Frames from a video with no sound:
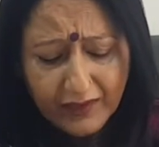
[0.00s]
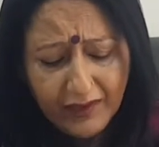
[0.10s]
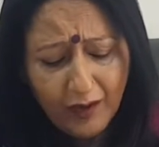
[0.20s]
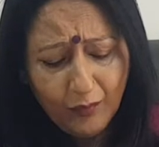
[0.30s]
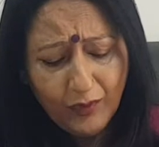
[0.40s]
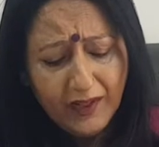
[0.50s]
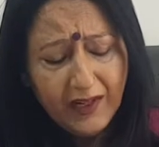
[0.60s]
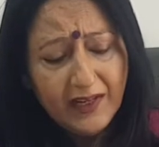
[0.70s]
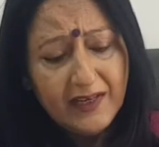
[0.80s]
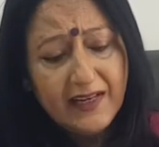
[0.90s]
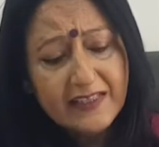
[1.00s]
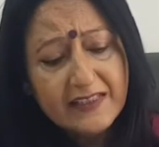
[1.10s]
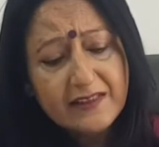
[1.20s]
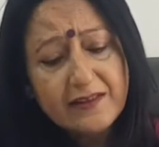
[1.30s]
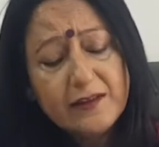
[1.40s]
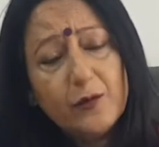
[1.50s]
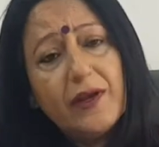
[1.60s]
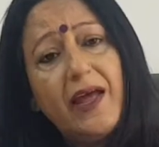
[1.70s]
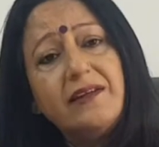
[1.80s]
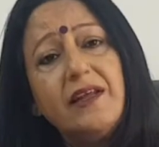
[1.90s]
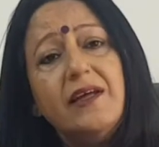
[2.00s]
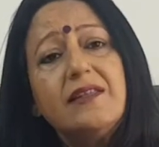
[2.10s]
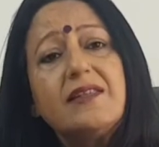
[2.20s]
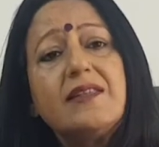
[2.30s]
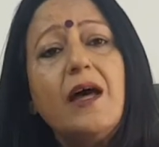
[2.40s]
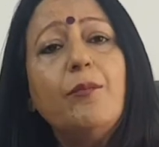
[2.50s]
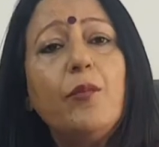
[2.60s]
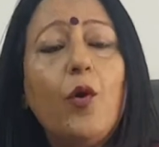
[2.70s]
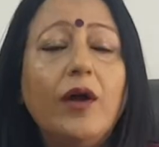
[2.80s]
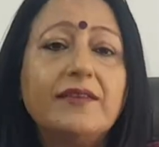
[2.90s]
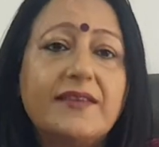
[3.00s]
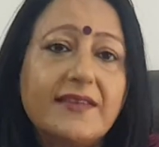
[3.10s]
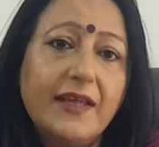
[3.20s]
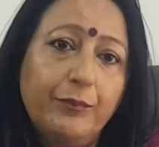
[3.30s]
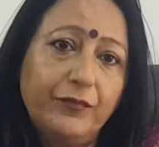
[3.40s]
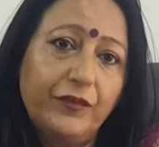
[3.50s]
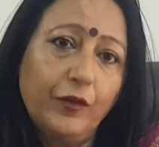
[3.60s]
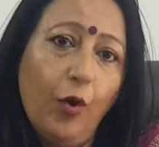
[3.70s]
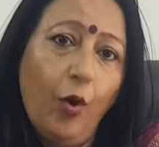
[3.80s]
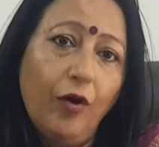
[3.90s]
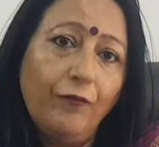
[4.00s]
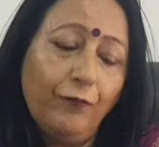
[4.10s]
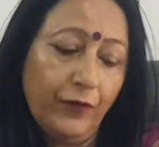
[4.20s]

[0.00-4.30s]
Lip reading: Now, let us look at some concepts of